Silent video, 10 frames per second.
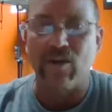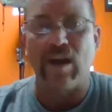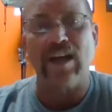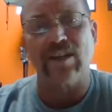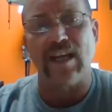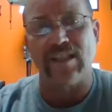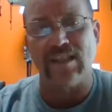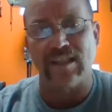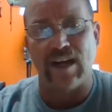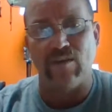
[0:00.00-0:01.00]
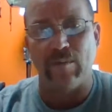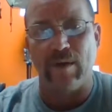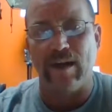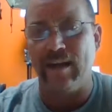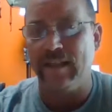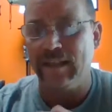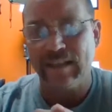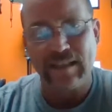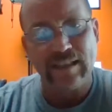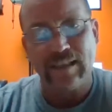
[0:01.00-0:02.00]
Congratulations, everybody.
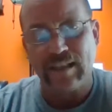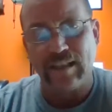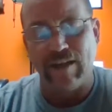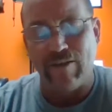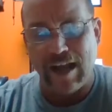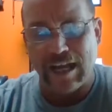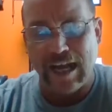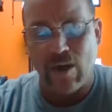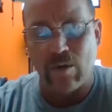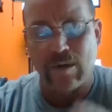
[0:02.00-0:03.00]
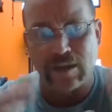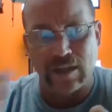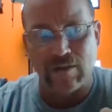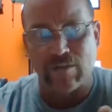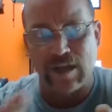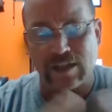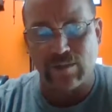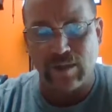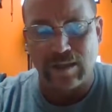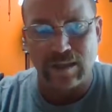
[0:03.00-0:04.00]
Love hanging out with you. Love
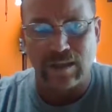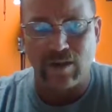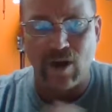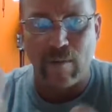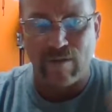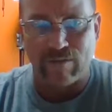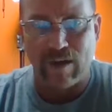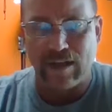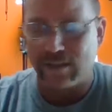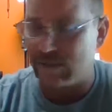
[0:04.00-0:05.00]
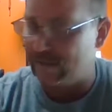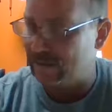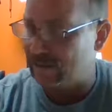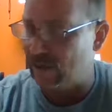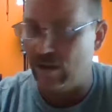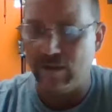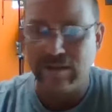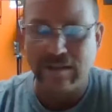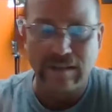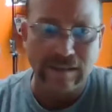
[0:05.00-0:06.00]
racing with you. You're all my friends.
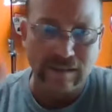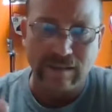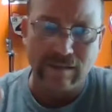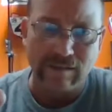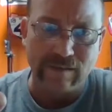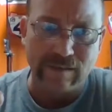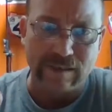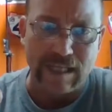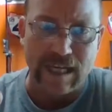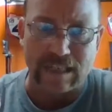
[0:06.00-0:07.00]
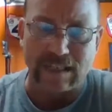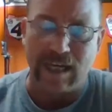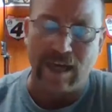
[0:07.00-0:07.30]
So, see you next